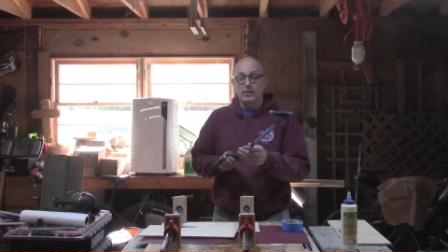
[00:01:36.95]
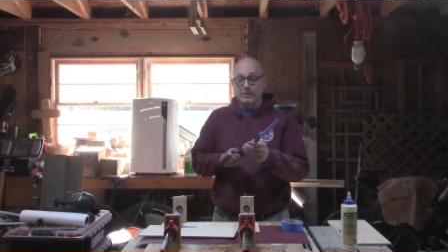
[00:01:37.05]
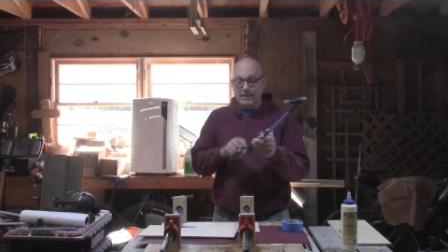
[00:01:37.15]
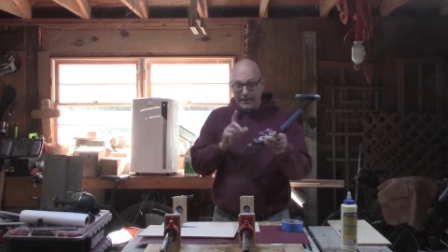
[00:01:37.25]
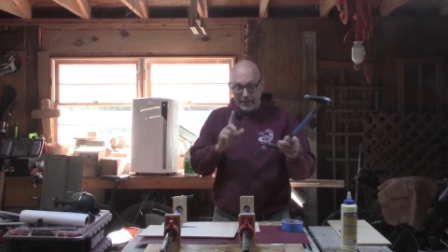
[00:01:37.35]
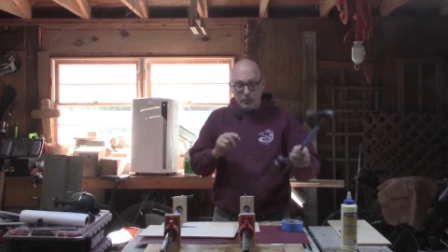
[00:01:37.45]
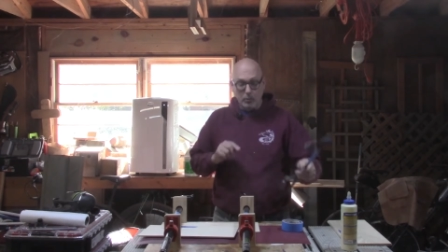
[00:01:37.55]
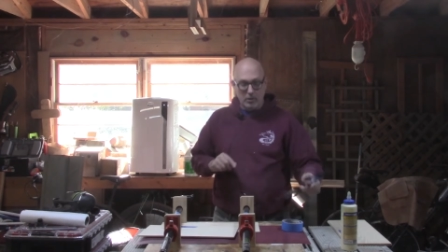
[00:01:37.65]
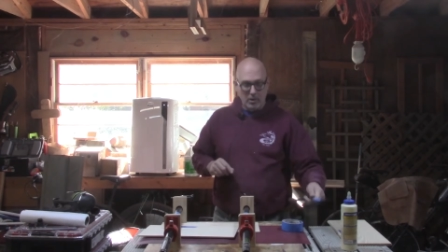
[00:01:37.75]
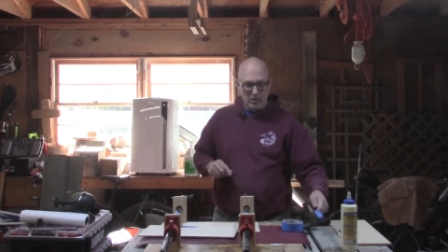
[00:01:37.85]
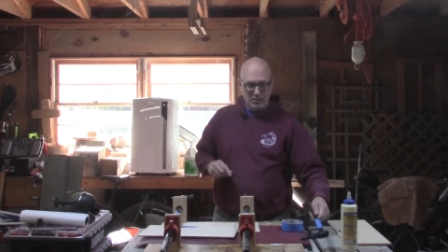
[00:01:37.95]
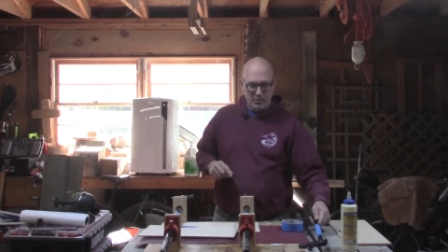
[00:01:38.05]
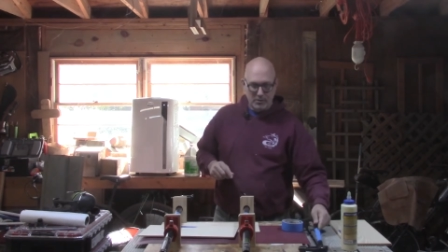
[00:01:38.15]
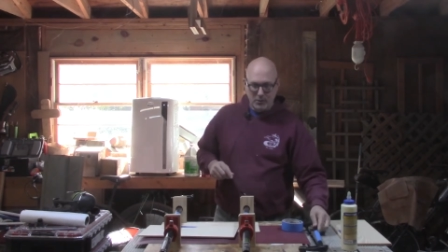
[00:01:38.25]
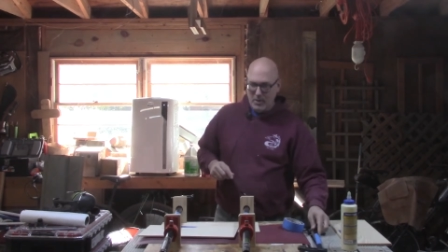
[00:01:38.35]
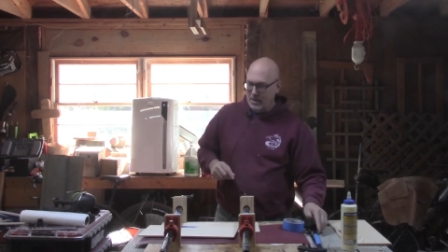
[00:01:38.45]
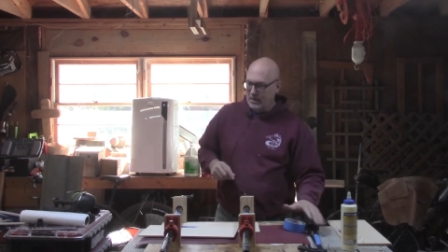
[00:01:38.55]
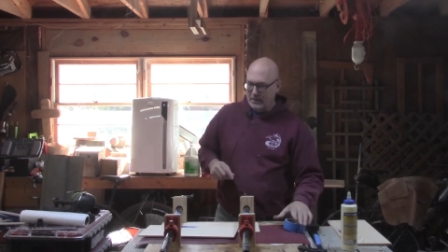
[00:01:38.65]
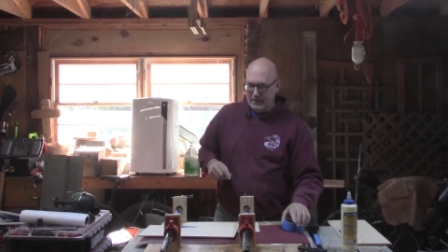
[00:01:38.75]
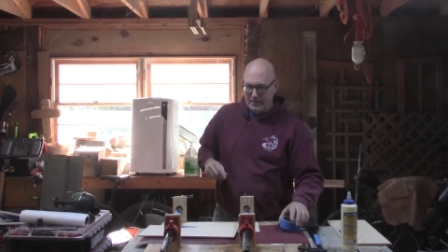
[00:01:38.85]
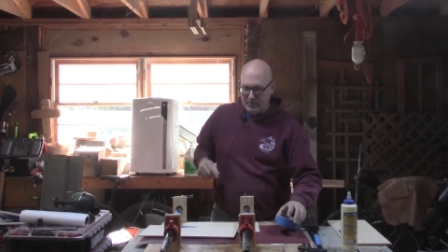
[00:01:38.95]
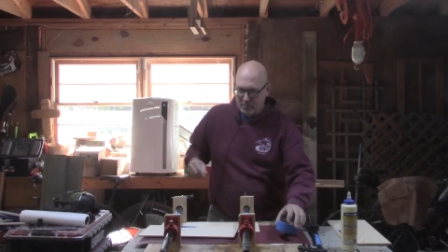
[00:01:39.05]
because it will also leave a